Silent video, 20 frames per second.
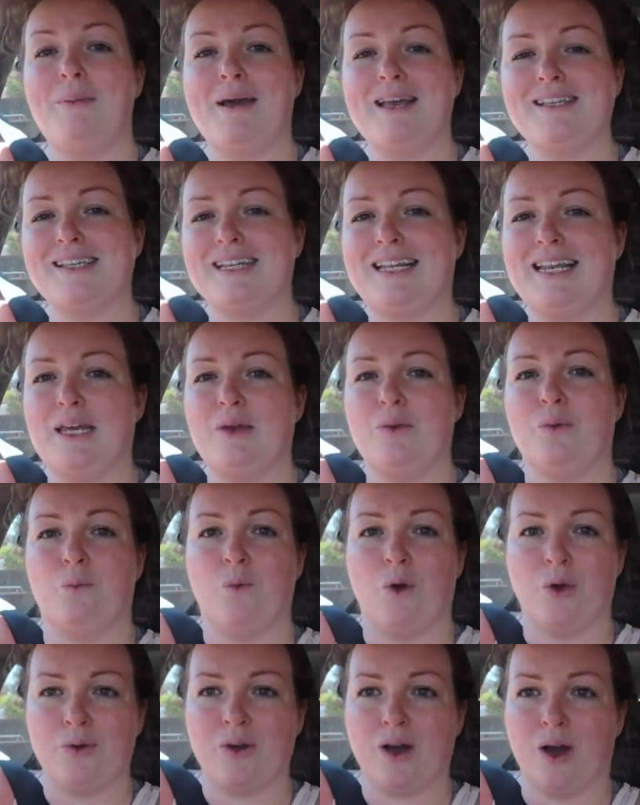I basically
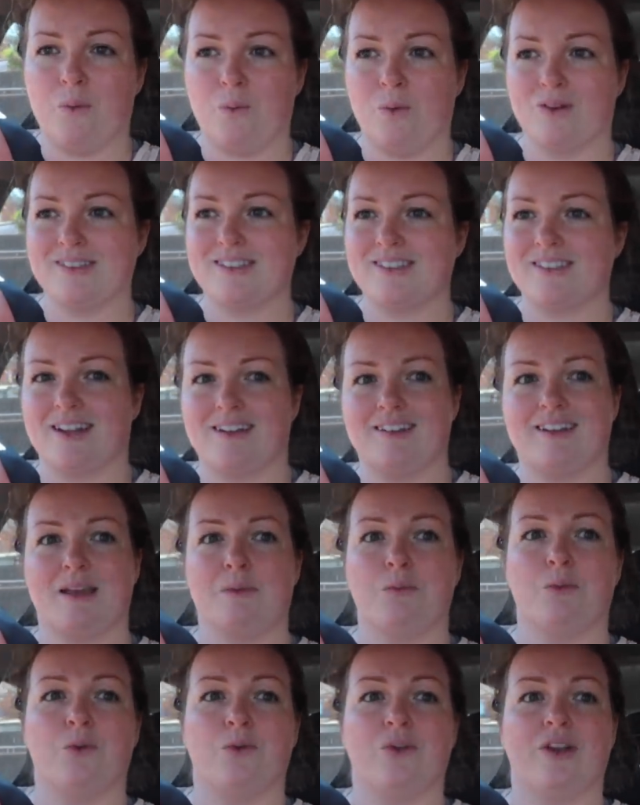woke up one
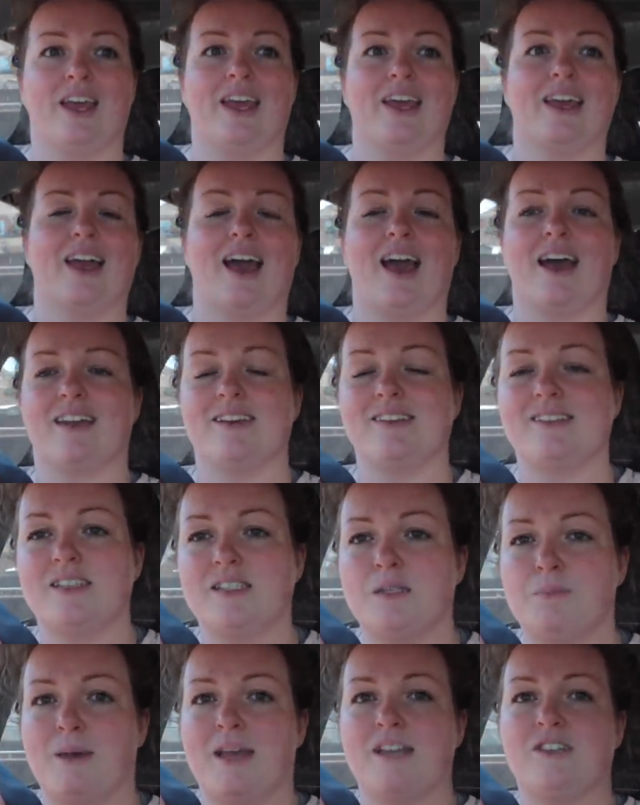Sunday morning and I
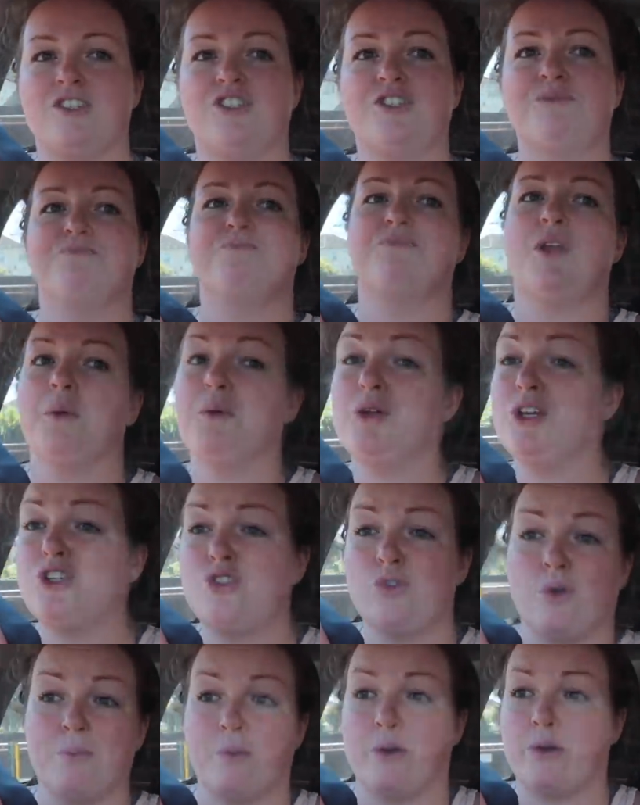said to Benj, I'm gonna
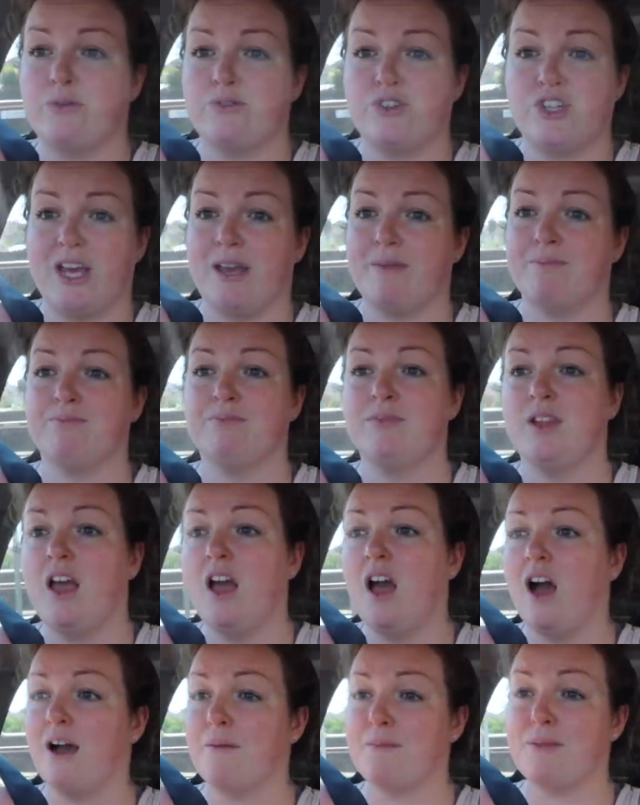join my old gym.
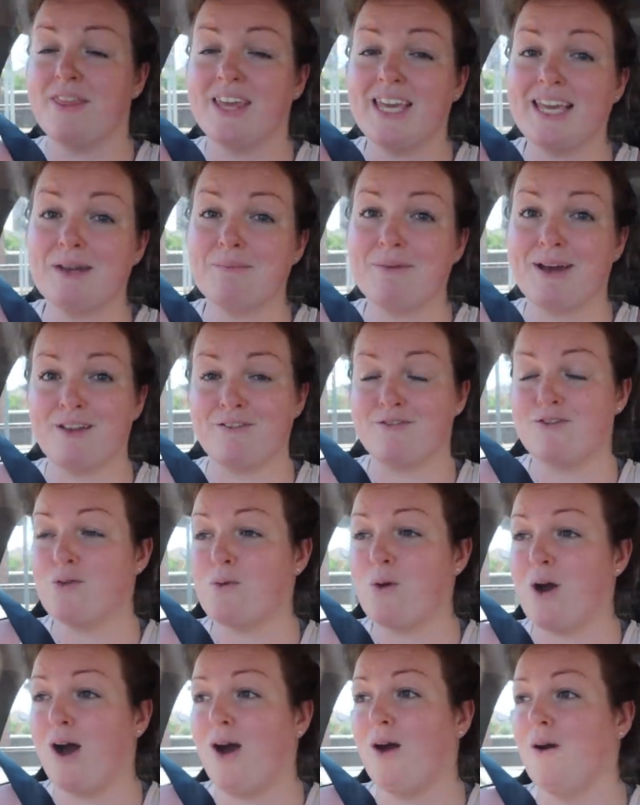I've been thinking about it for a
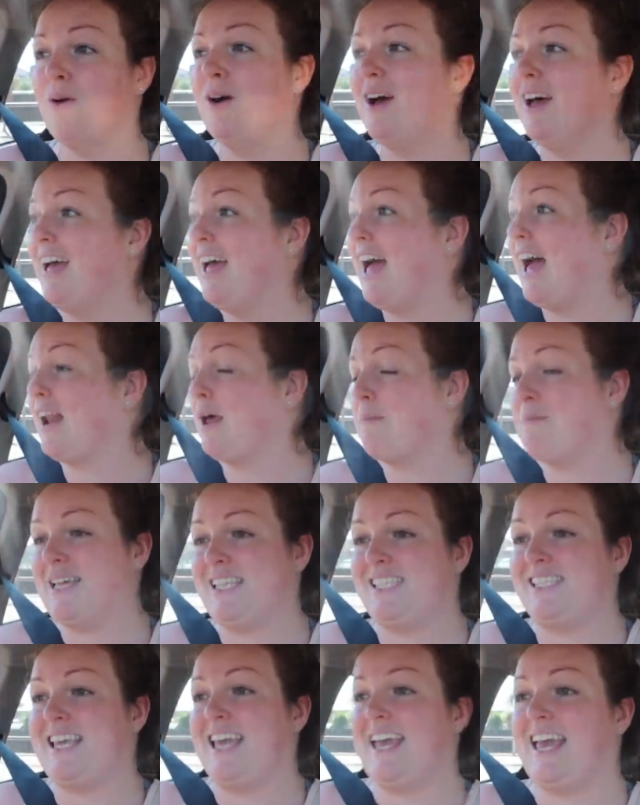while and I
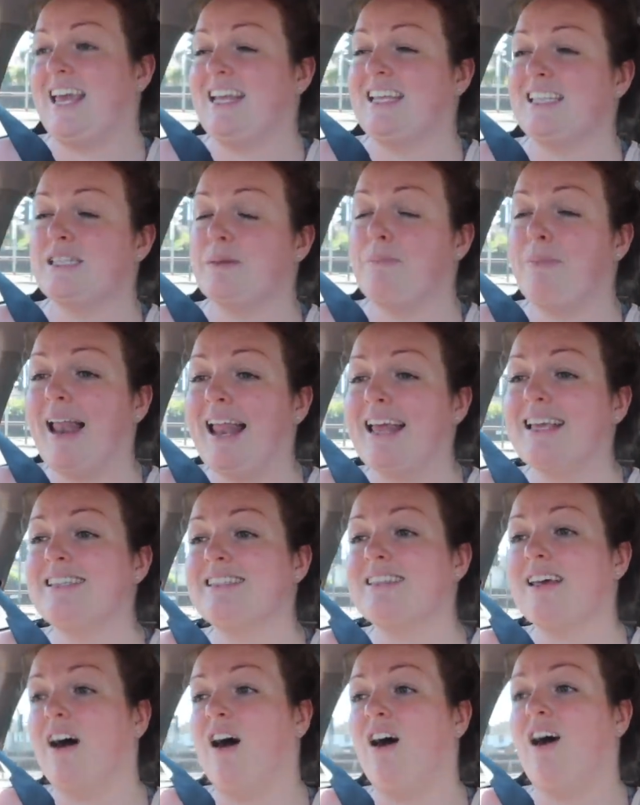miss it and it's the
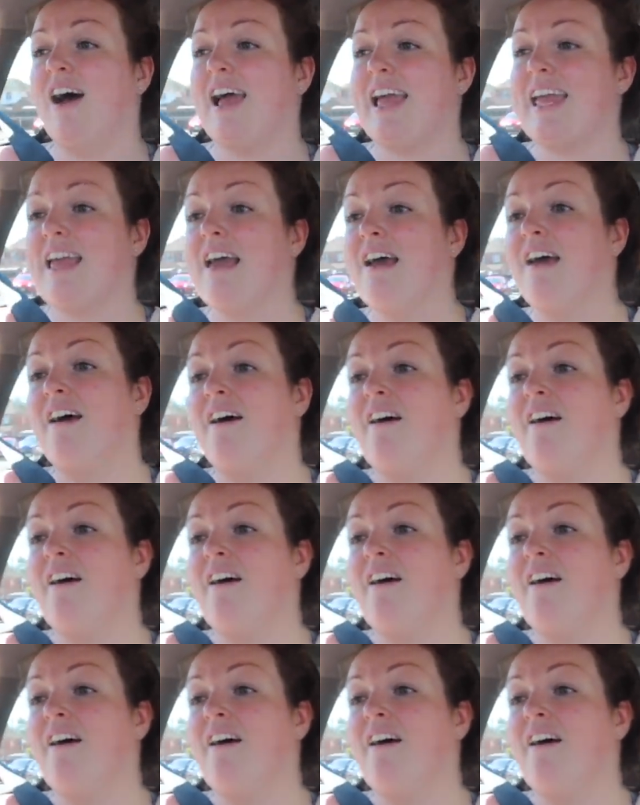place that I